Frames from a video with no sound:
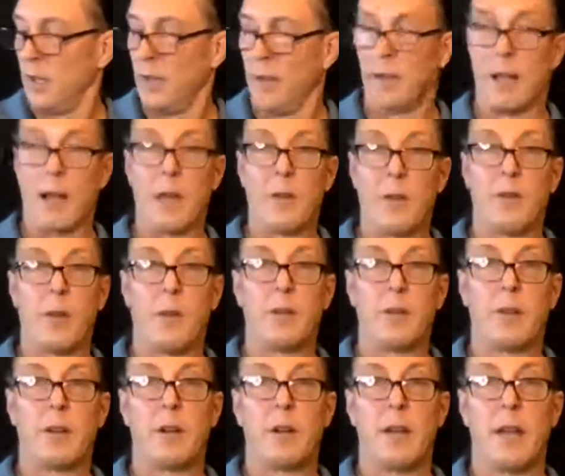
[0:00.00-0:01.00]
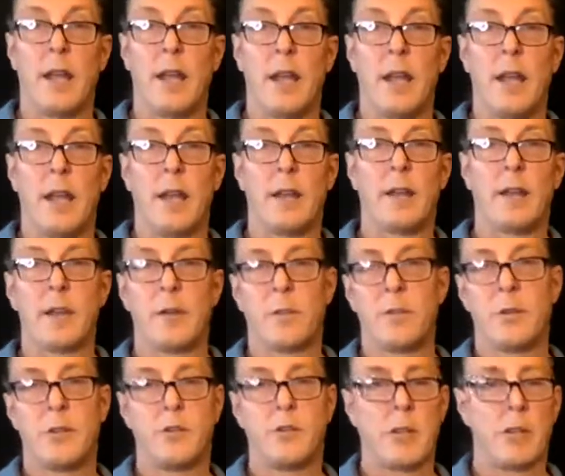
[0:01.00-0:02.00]
live webinar, and
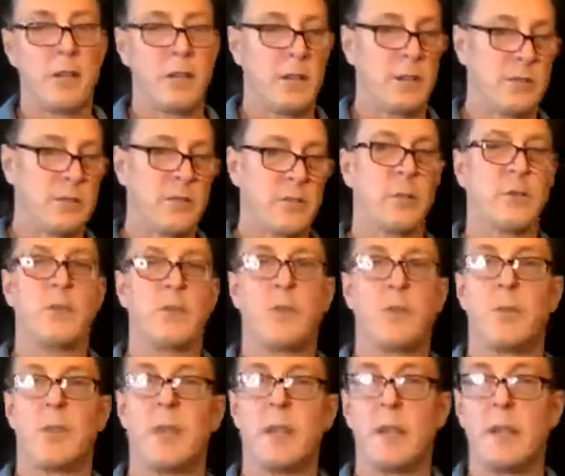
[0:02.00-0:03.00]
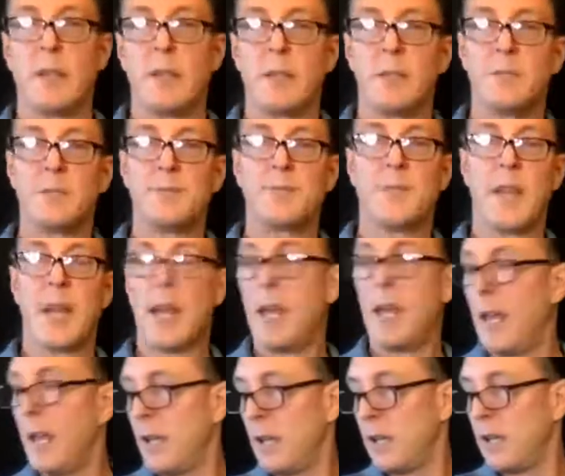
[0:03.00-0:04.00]
appreciate you so much for being here.
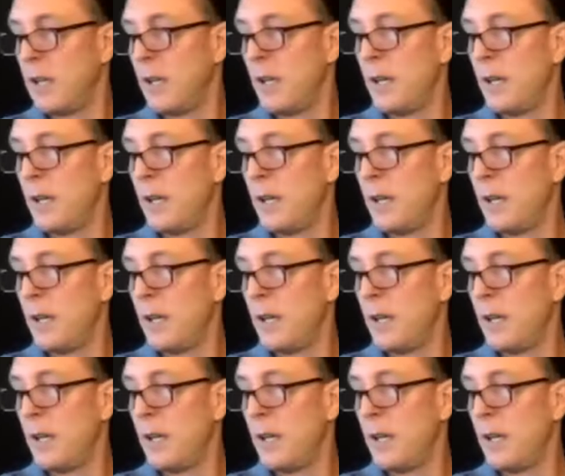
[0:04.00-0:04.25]
And